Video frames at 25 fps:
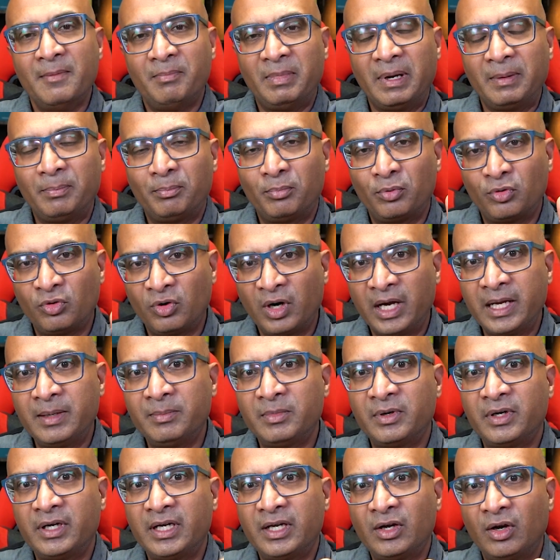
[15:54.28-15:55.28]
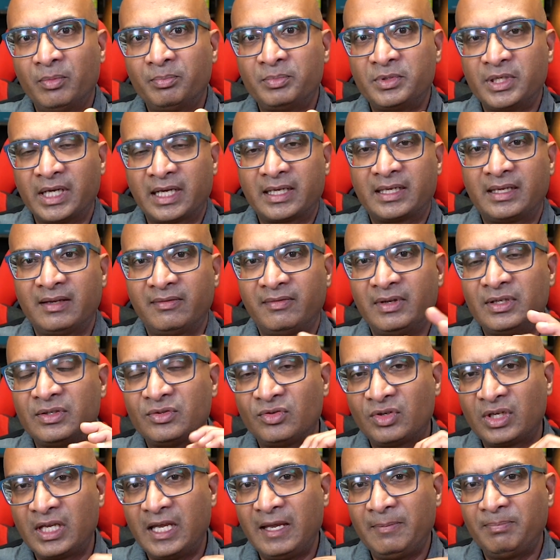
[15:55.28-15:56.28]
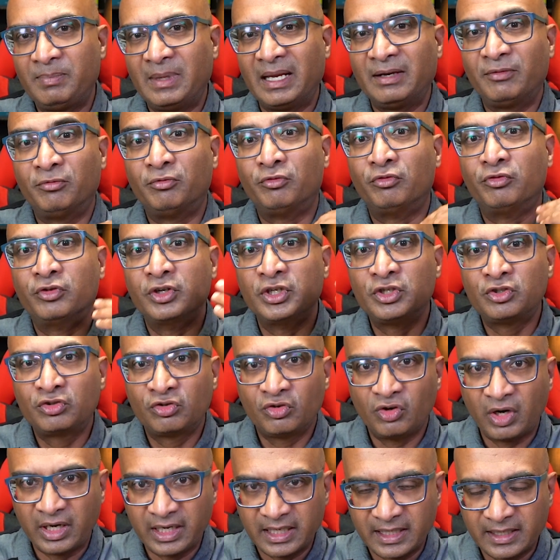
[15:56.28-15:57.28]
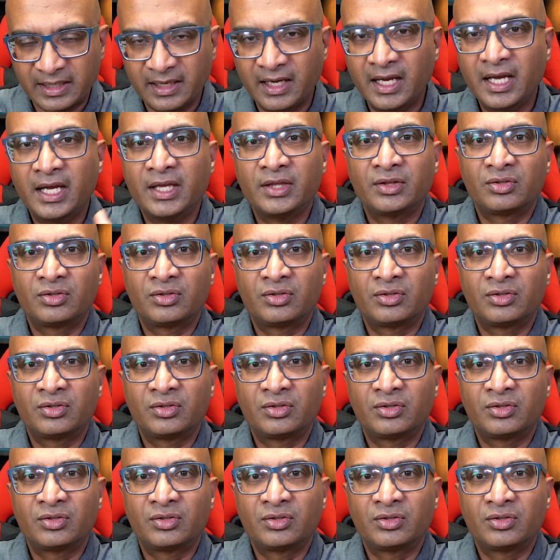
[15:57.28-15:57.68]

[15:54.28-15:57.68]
my primary objective is to keep that fridge running